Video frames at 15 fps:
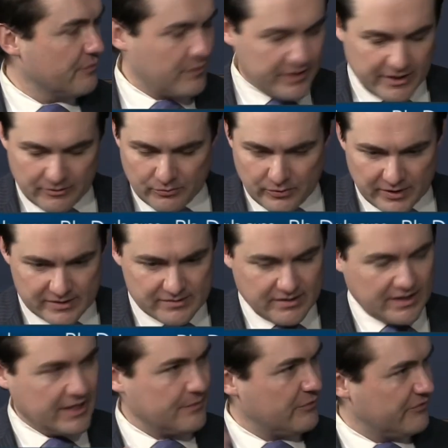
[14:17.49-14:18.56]
but at one
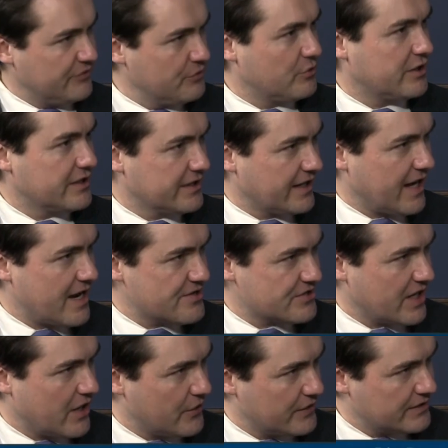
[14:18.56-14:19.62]
time, if you want to cash
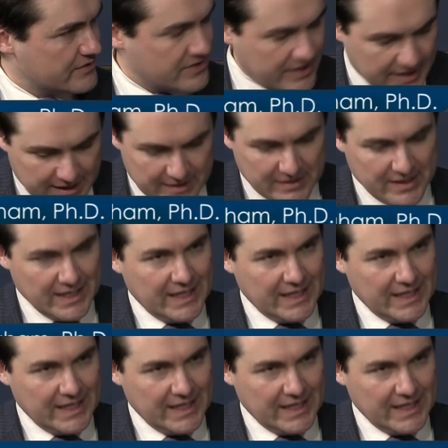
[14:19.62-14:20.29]
out and say,